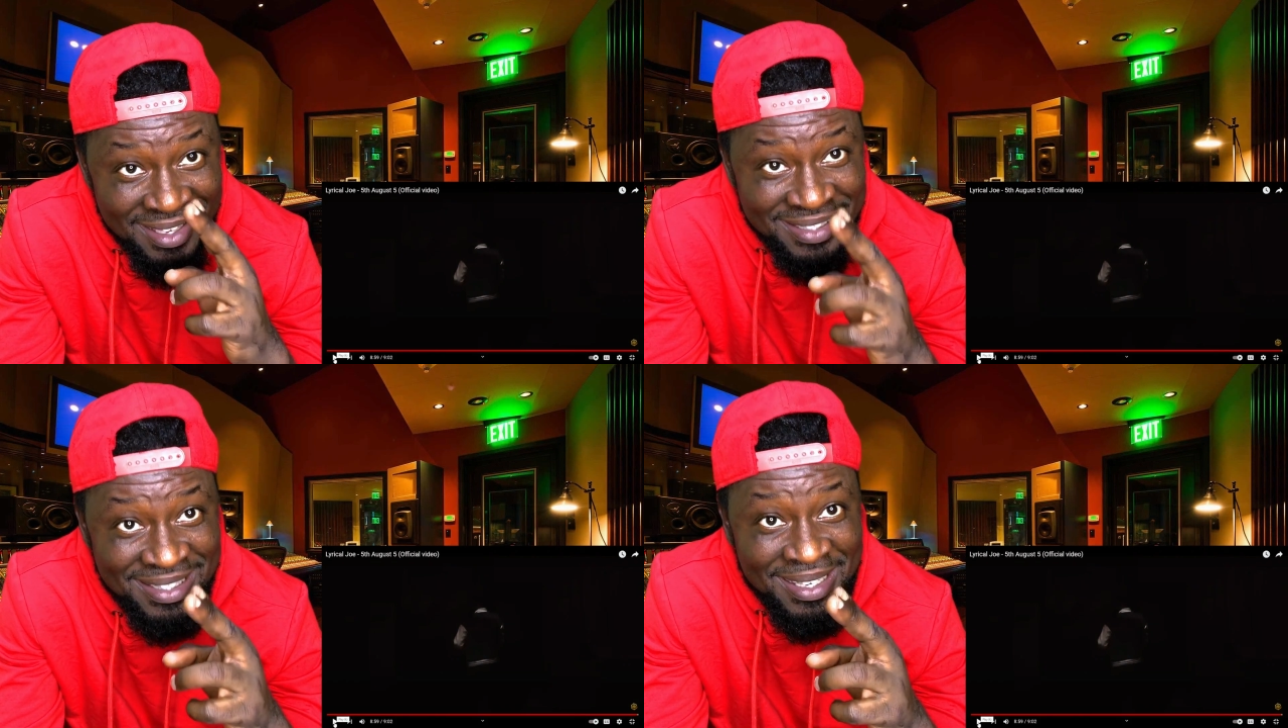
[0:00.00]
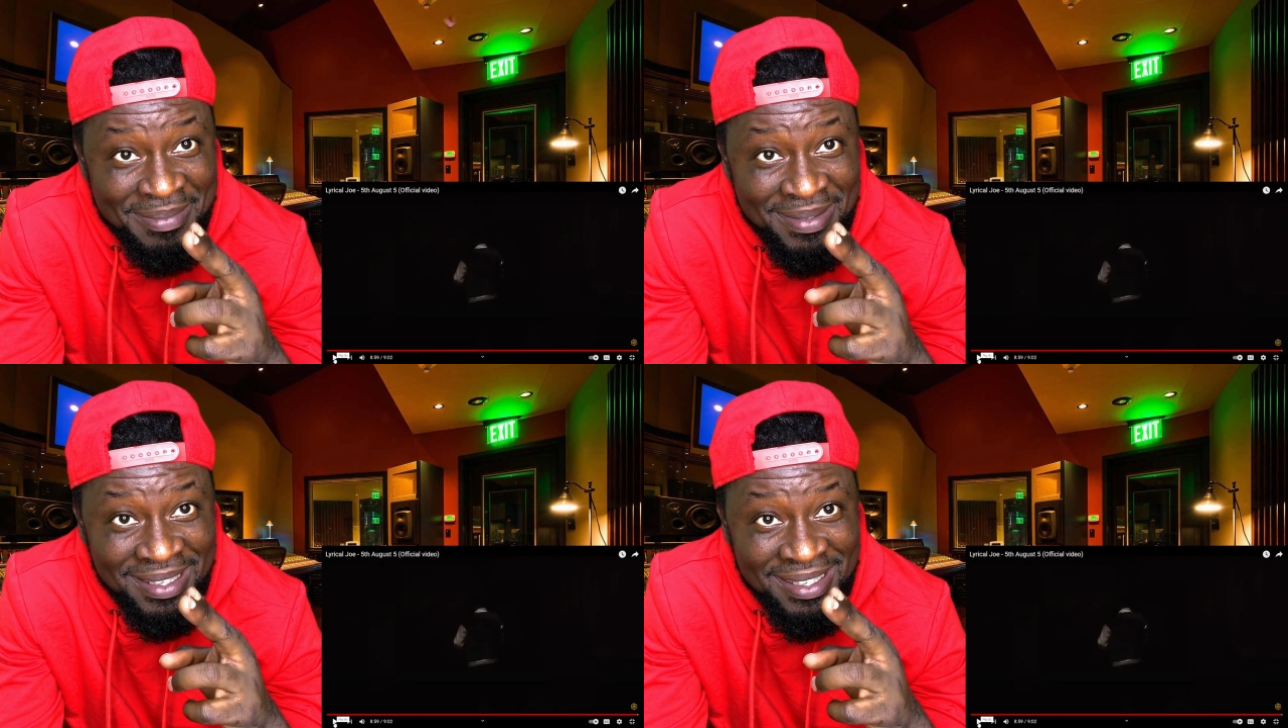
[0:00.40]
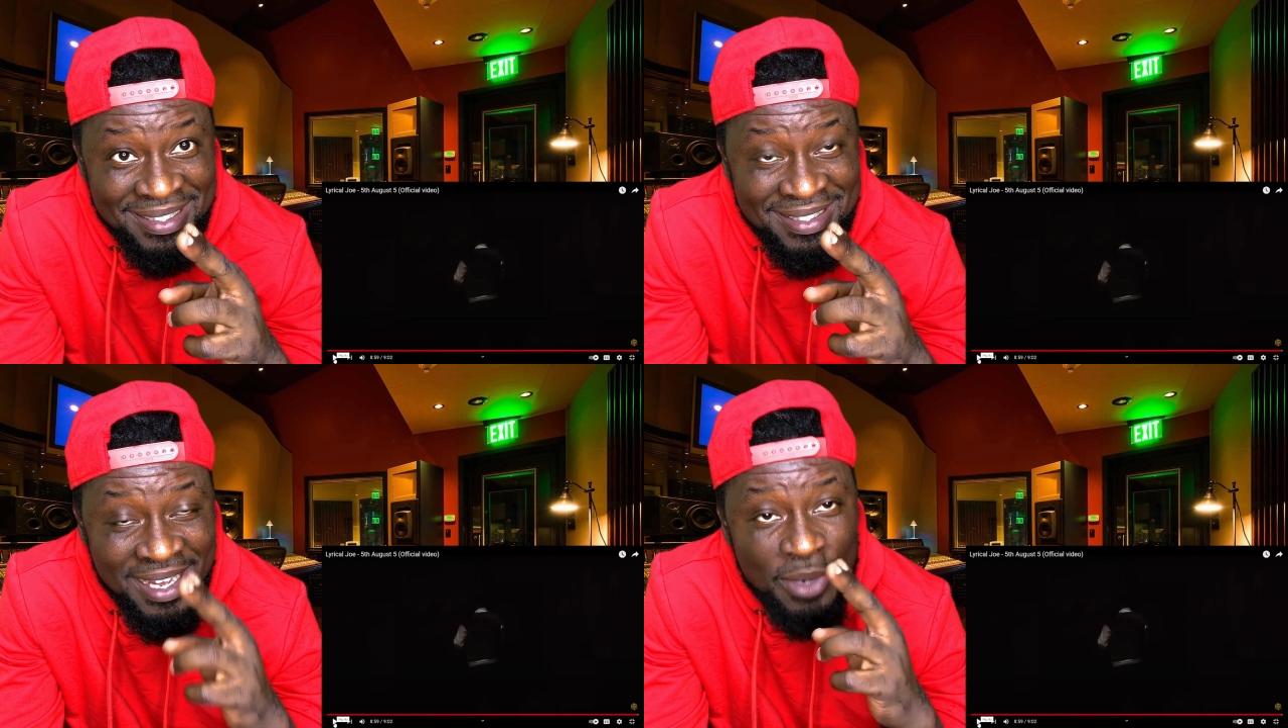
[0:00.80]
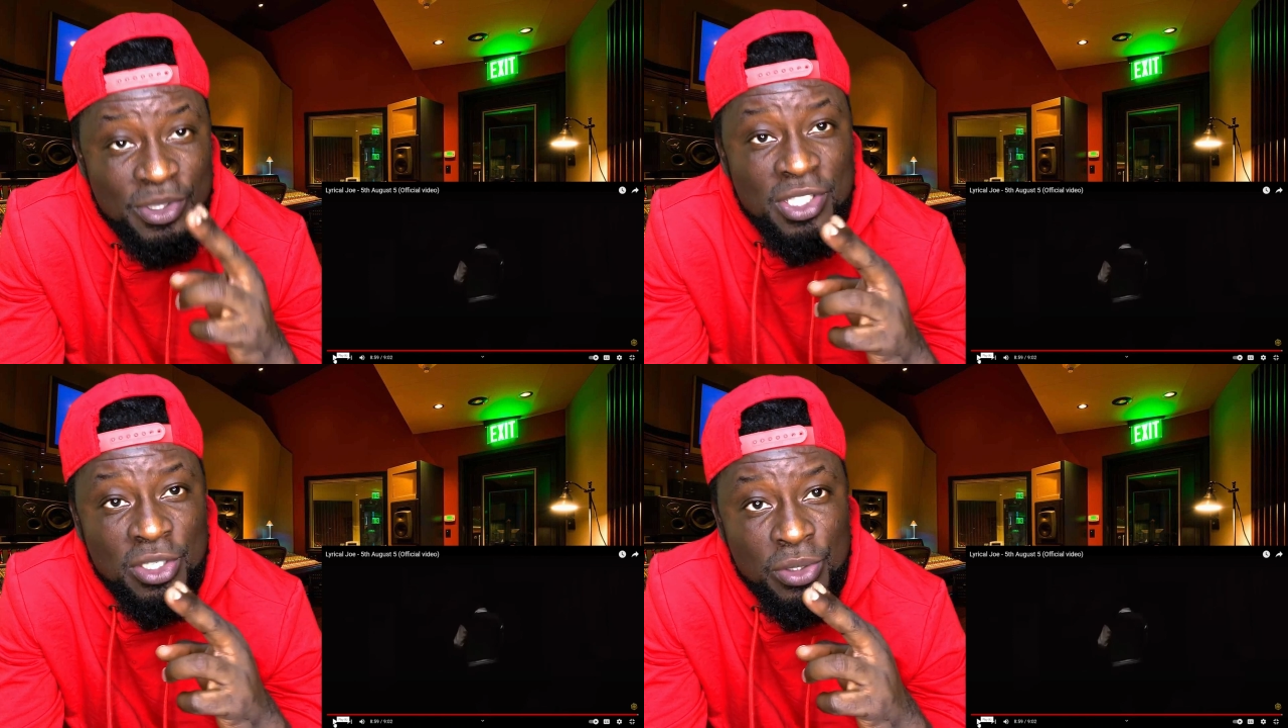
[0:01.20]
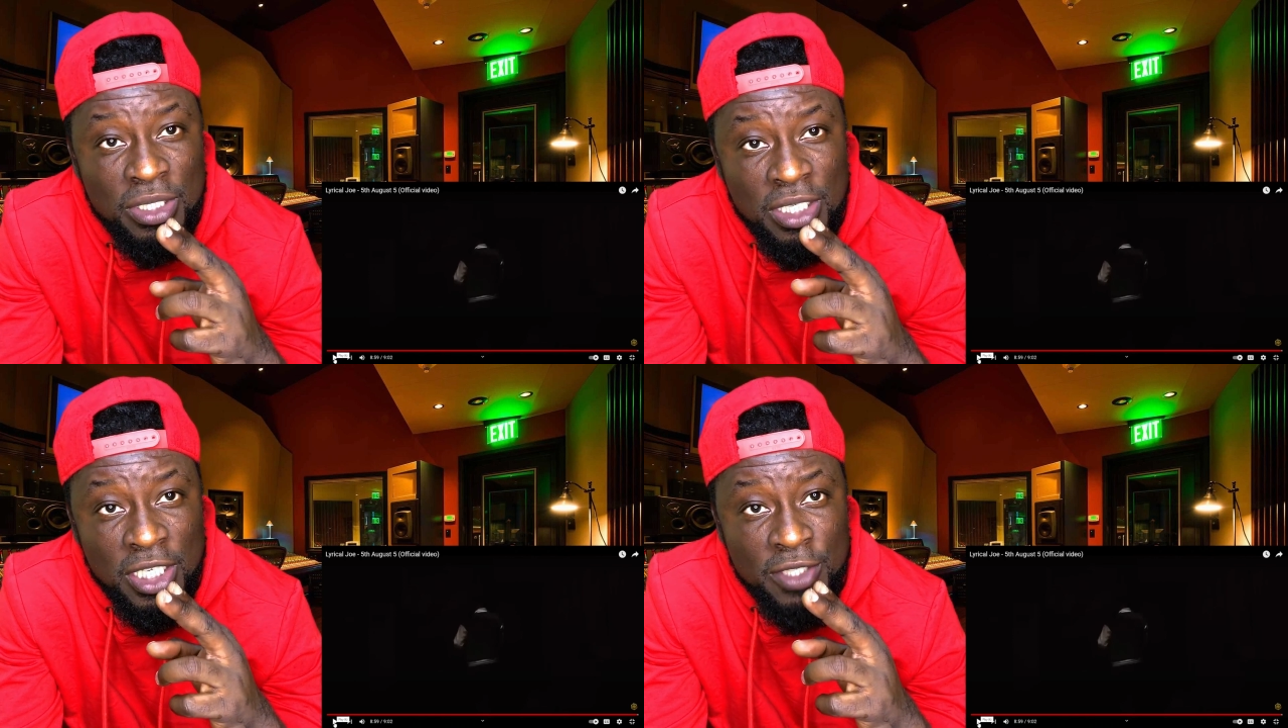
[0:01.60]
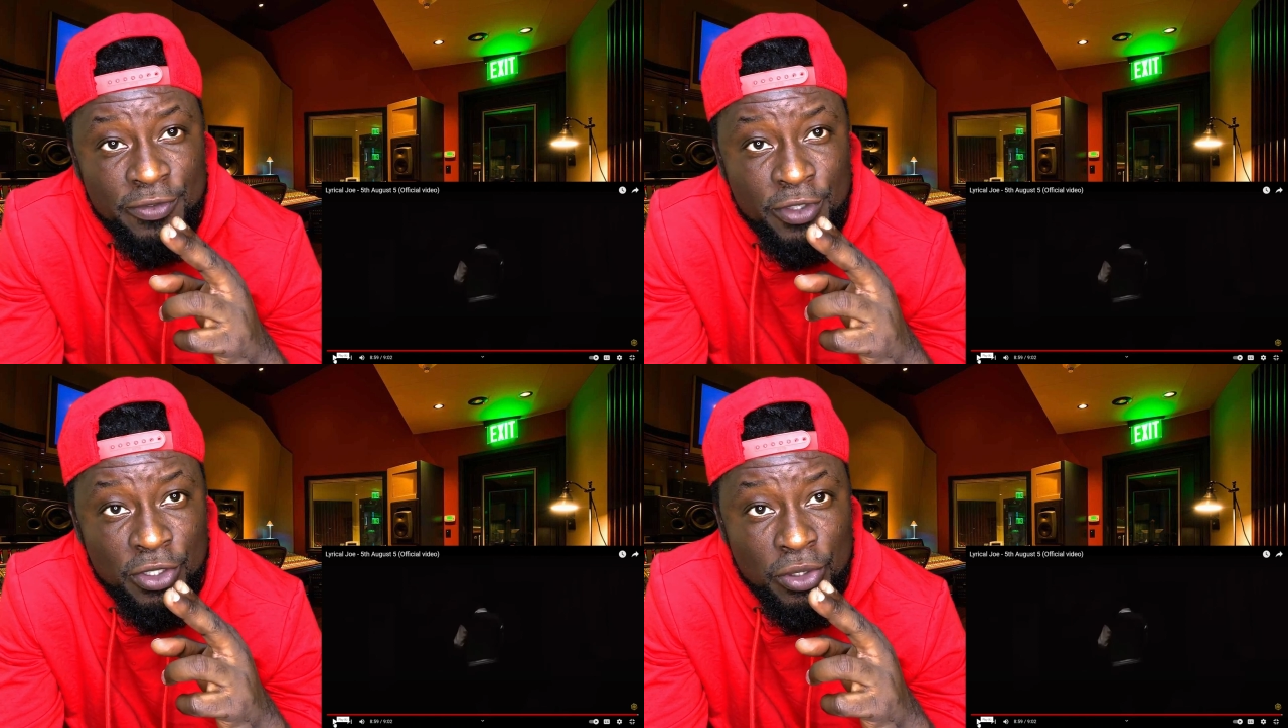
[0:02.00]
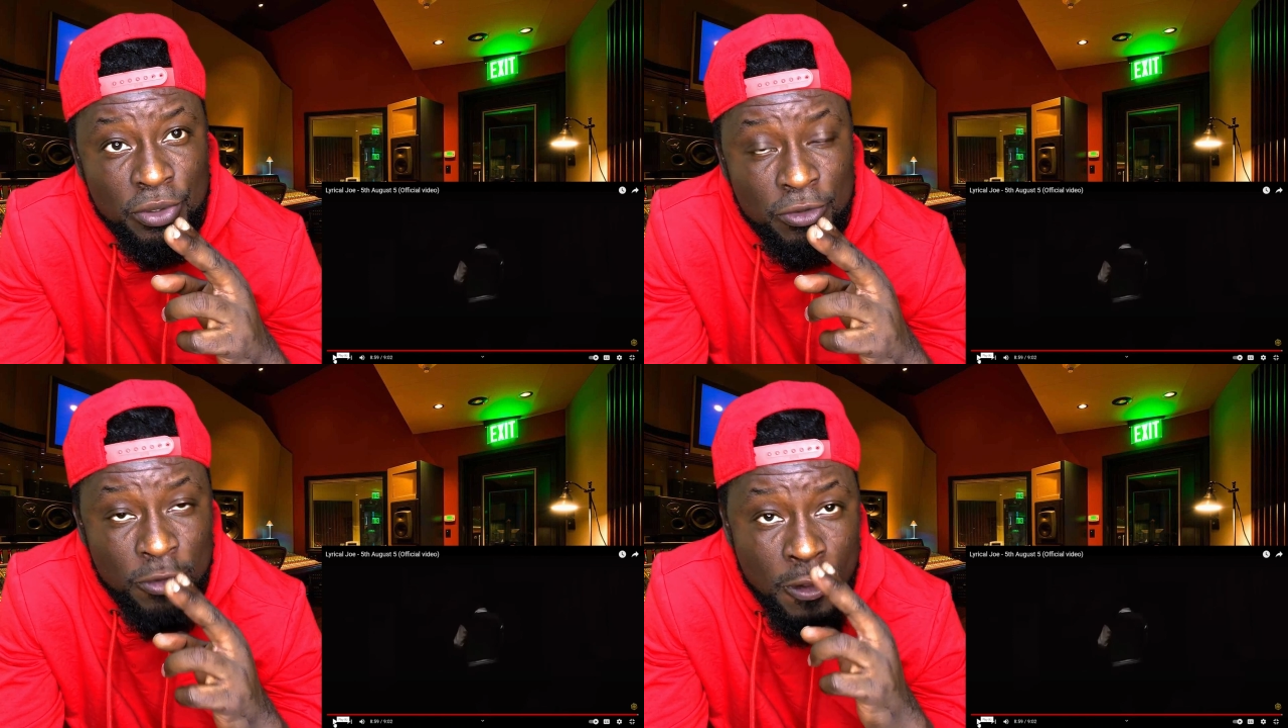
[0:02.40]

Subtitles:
Stay blessed. I'll see you in the next video.